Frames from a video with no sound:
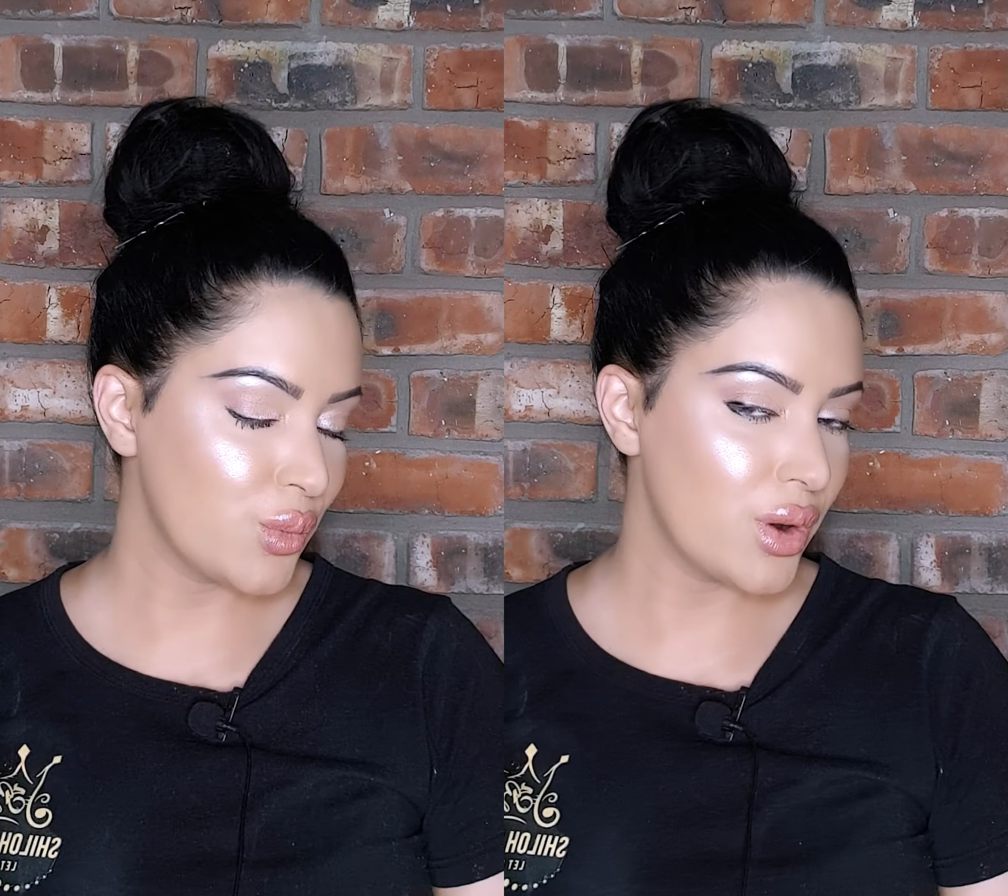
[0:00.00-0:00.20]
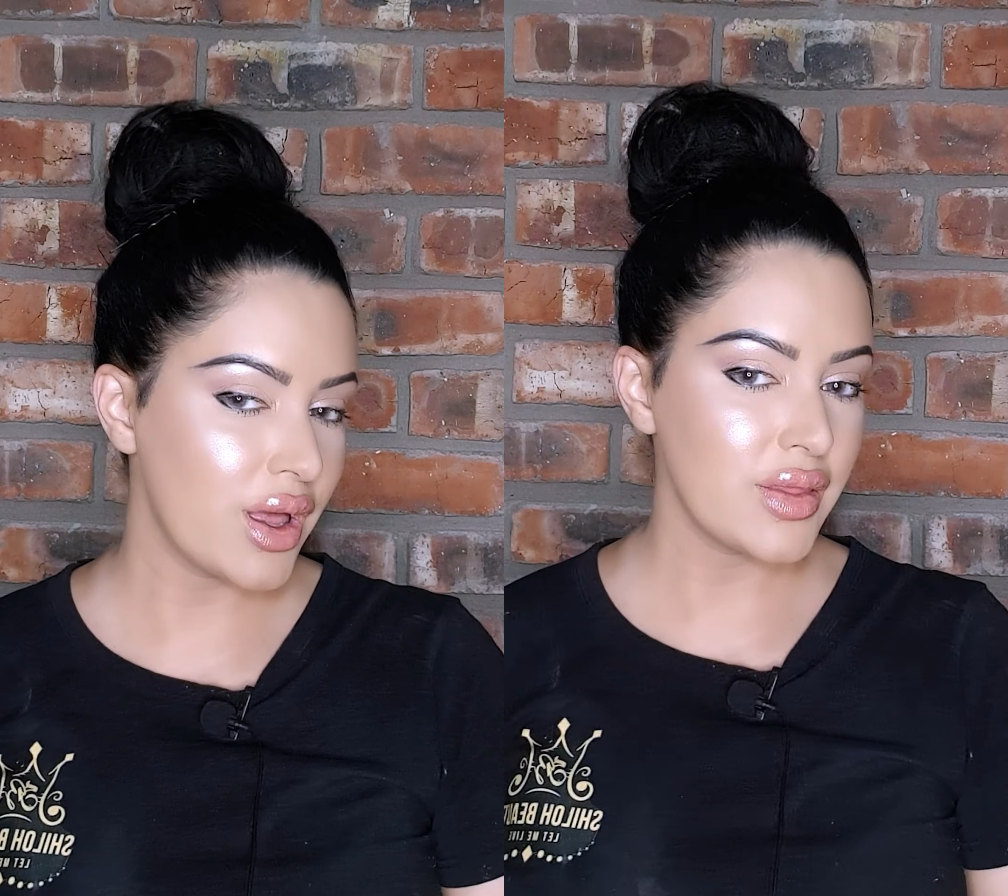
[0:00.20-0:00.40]

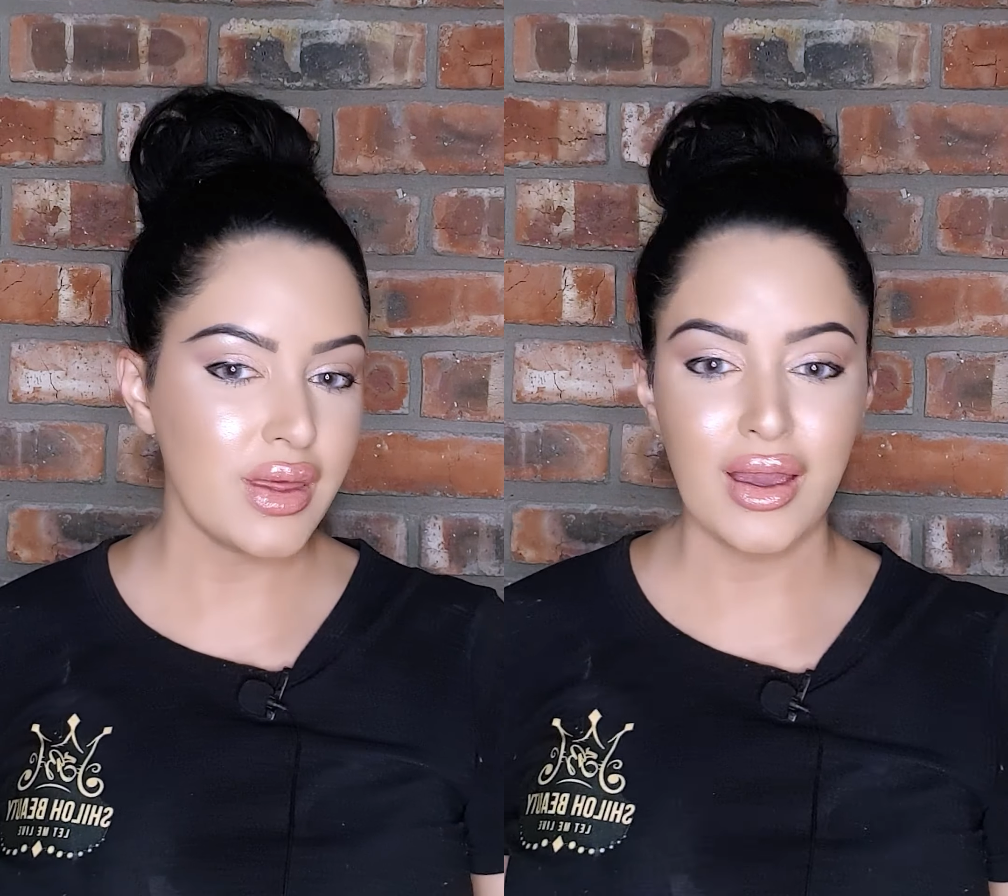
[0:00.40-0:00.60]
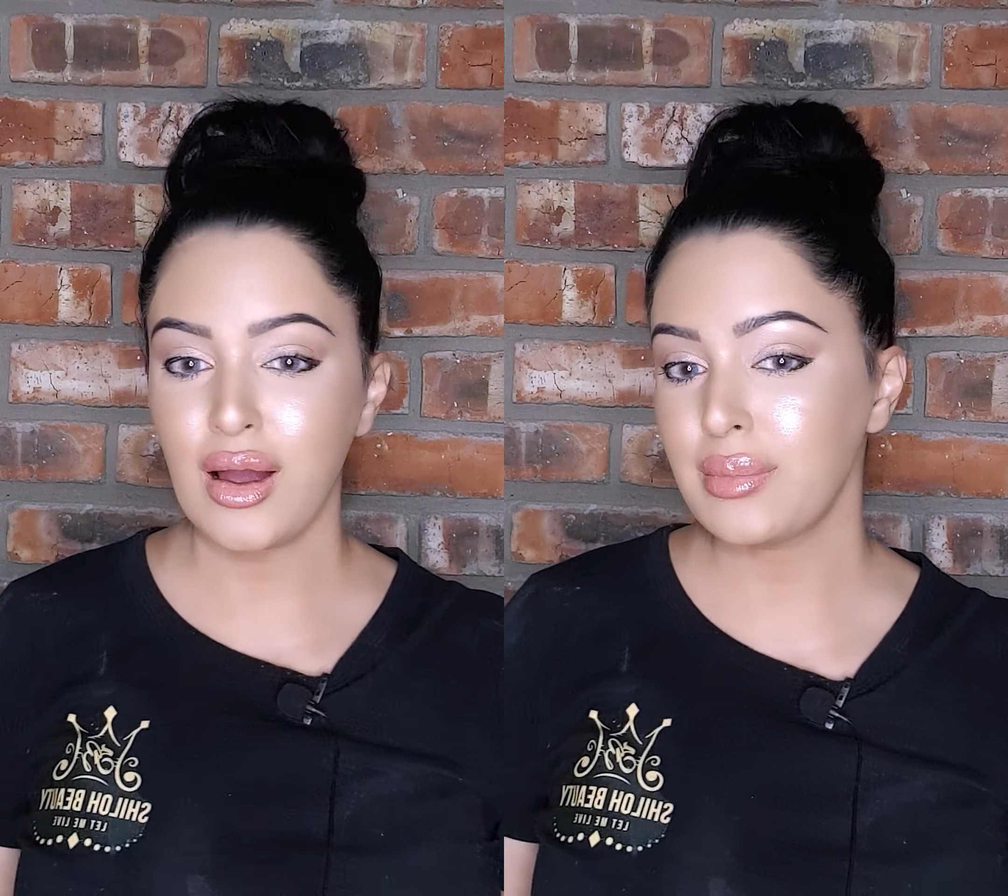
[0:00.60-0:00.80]
with
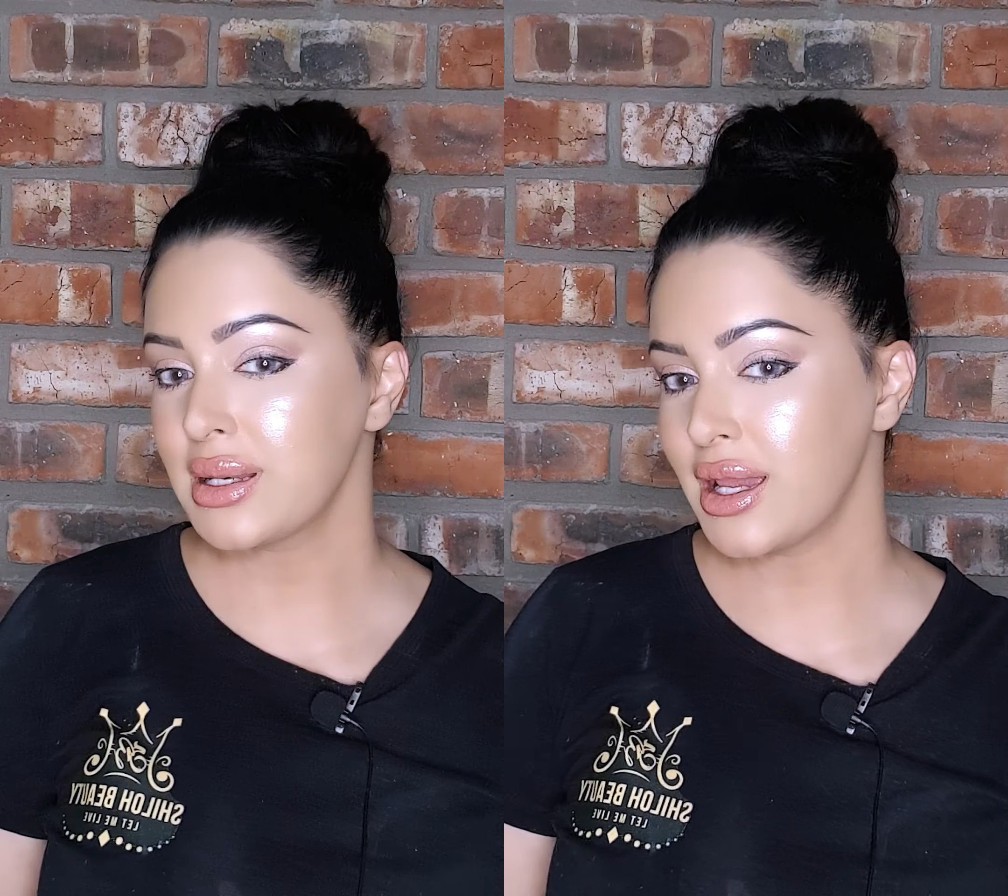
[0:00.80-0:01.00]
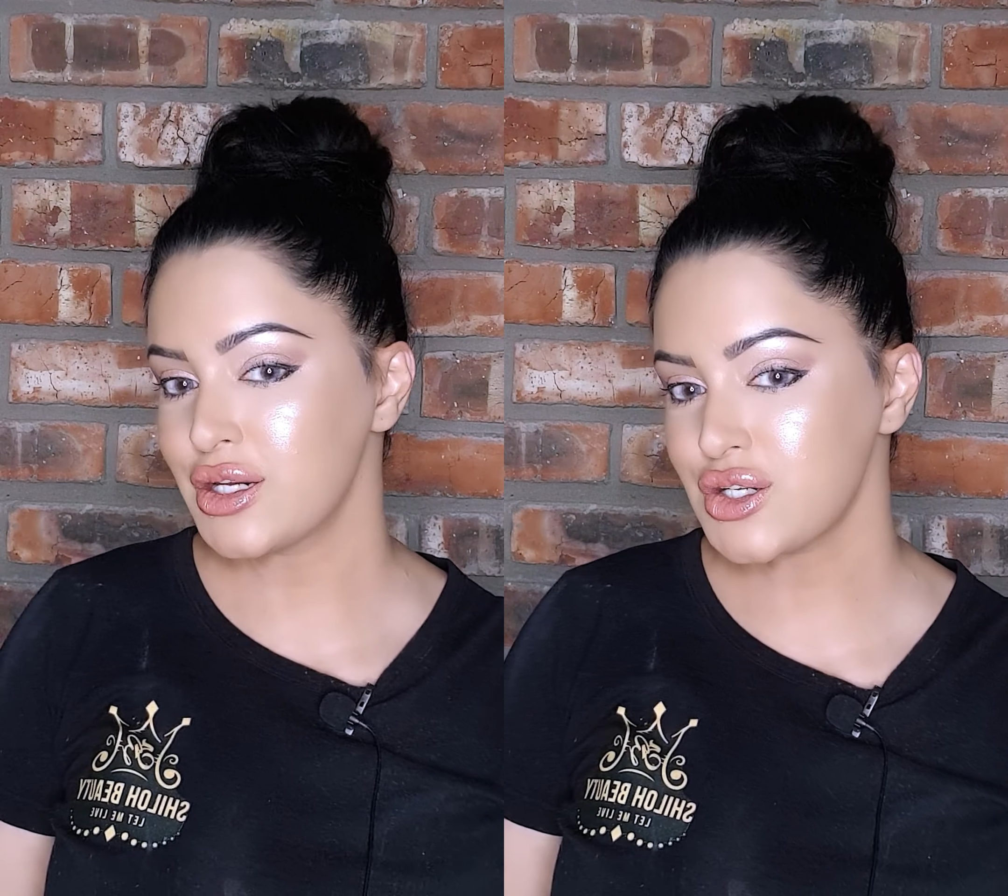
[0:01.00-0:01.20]
a
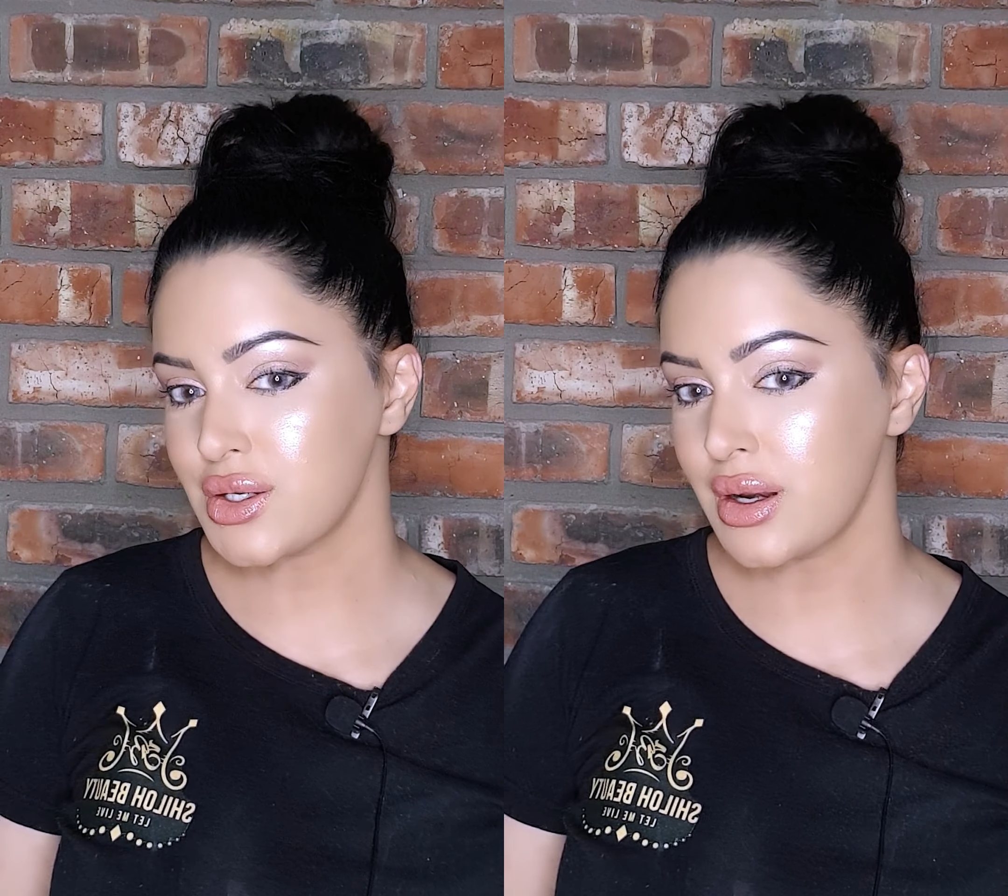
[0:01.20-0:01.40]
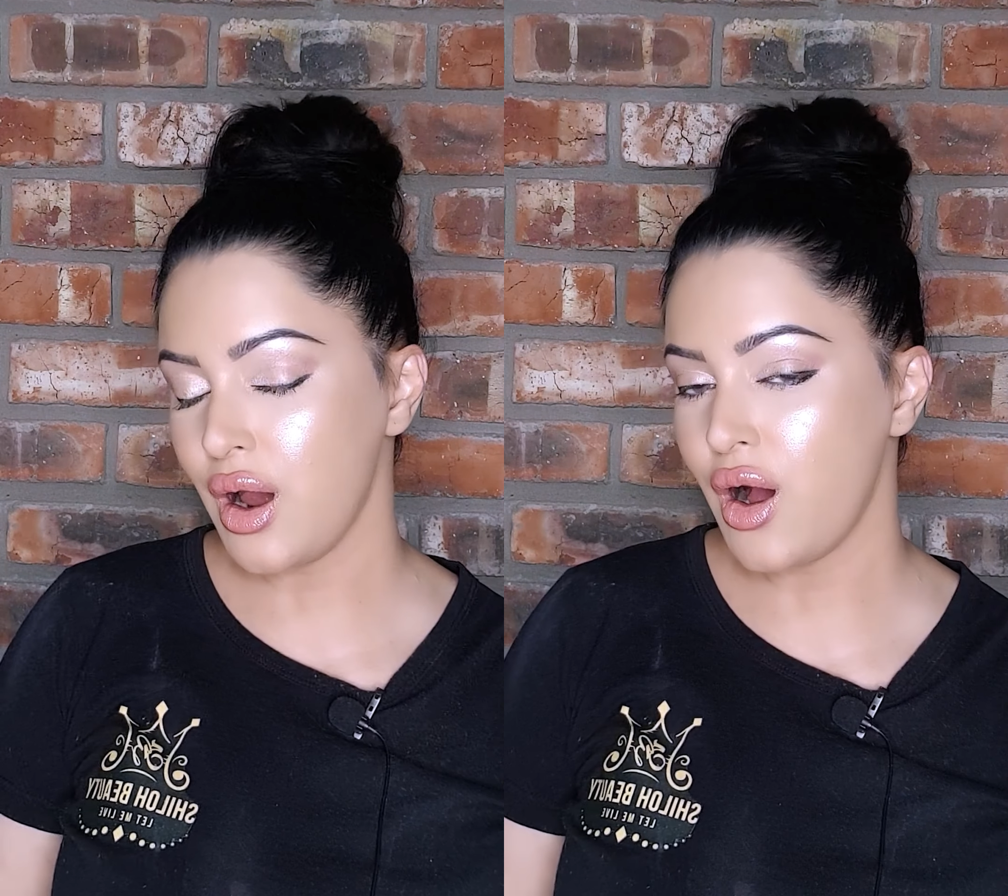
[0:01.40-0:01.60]
combination